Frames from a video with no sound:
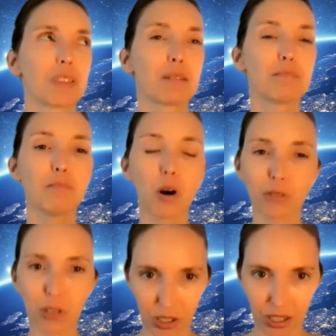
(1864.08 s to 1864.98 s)
in
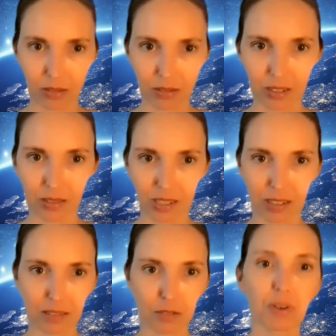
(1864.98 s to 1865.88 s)
most
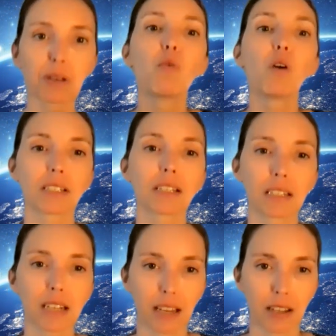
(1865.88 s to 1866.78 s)
instances we want to
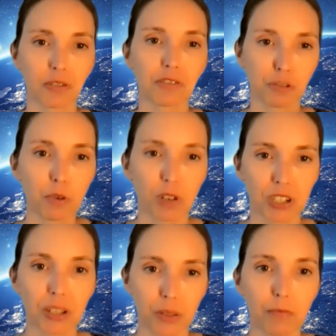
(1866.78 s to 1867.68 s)
get to answers and we want
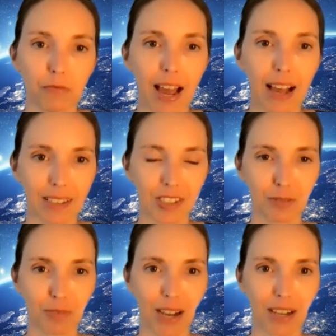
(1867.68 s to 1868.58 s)
to get them
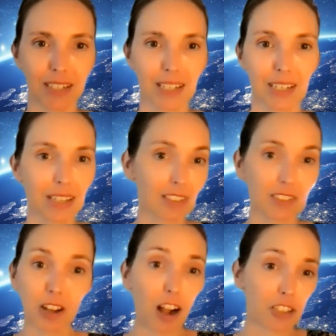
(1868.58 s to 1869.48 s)
fast, right? And
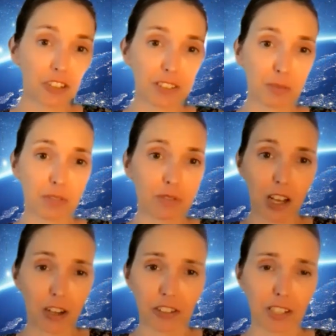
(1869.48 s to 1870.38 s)

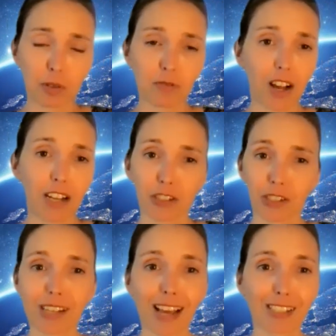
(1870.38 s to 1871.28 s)
Socrates was fine
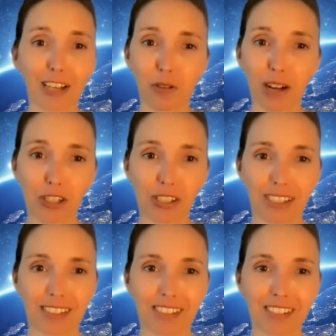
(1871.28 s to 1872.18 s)
just asking
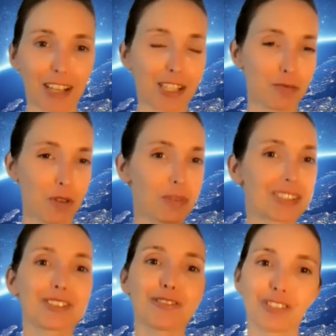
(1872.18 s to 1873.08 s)
questions, and that's what we
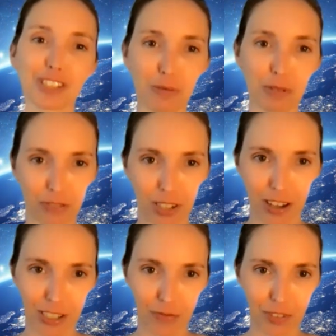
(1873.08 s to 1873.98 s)
still see with
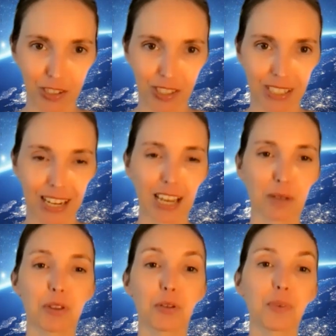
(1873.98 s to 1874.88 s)
philosophers
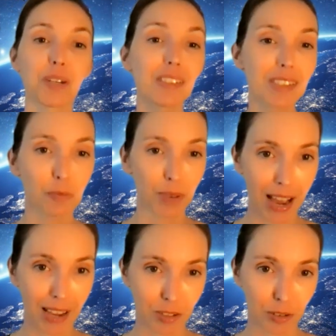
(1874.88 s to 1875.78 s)
today. But the reason that we
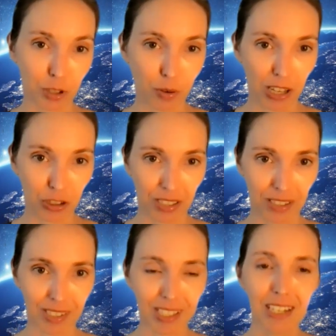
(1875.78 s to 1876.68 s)
ask those
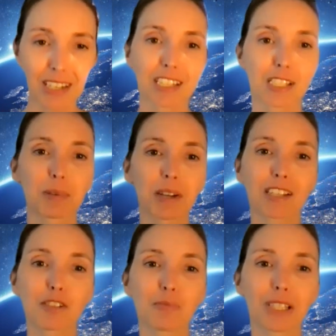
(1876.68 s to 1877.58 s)
questions is
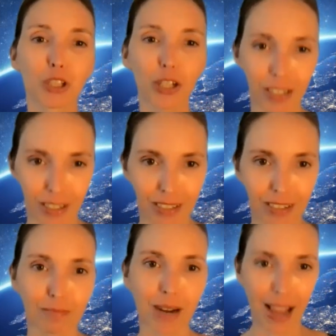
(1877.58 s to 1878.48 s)
because we learn
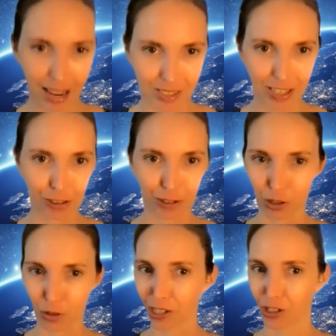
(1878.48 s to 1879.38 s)
by asking
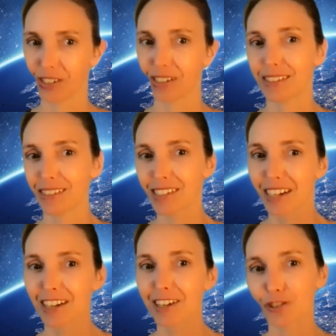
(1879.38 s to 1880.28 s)
those questions,
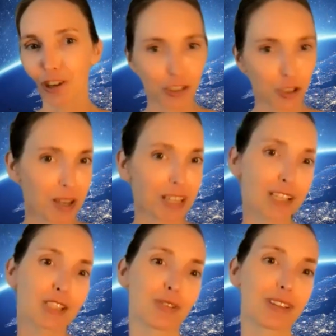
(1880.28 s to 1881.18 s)
not just by
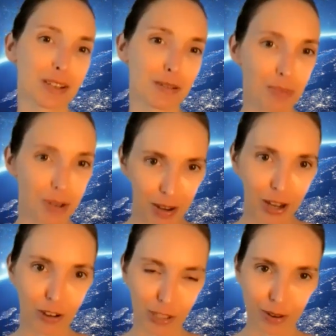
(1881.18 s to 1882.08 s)
answering them, but
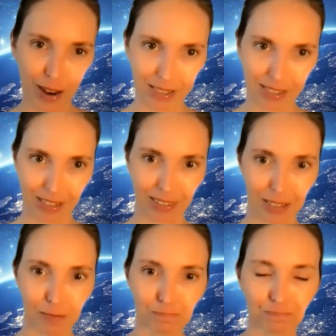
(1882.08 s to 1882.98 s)
by also asking
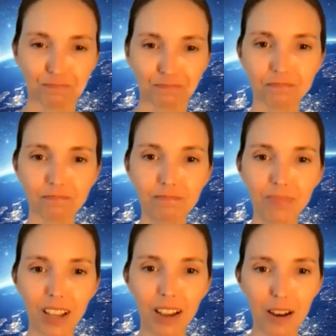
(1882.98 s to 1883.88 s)
them.
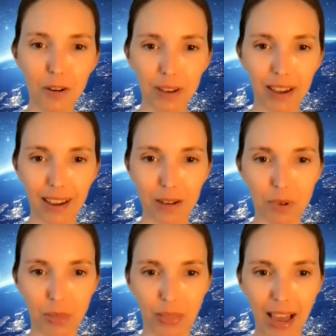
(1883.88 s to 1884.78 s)
Okay,
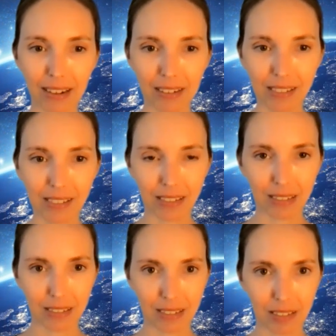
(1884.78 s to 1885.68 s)
well, that is
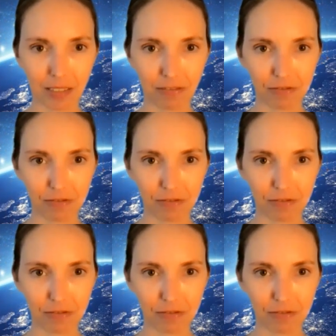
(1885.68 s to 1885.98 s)
it